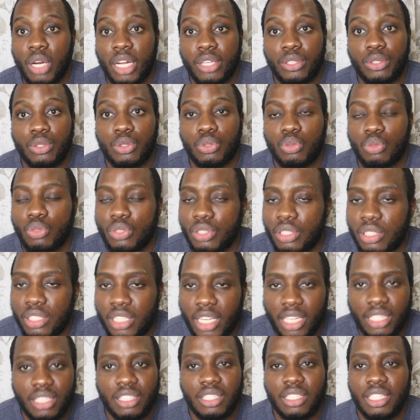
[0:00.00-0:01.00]
and you
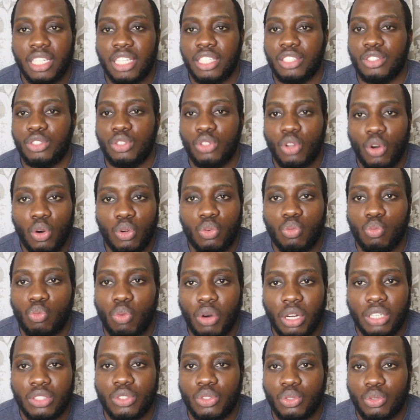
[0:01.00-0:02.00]
certainly don't
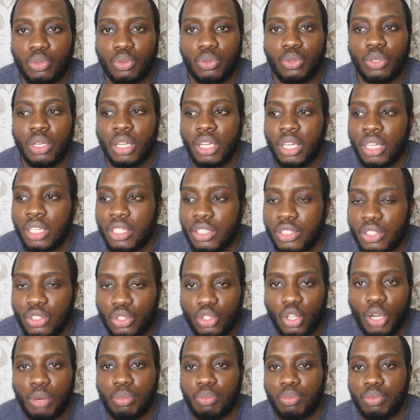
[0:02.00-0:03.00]
want to
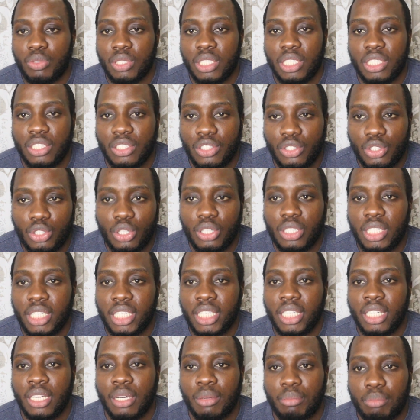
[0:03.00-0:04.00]
stop with this
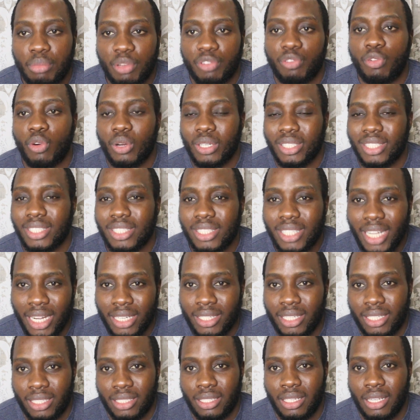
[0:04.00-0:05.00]
journey before it
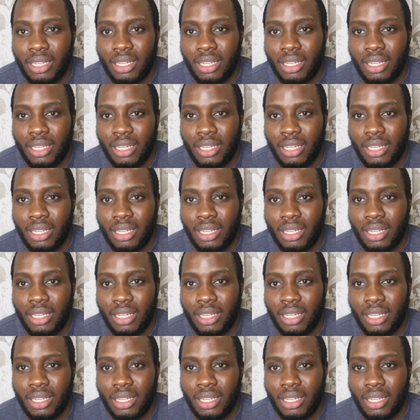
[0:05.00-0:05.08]
started.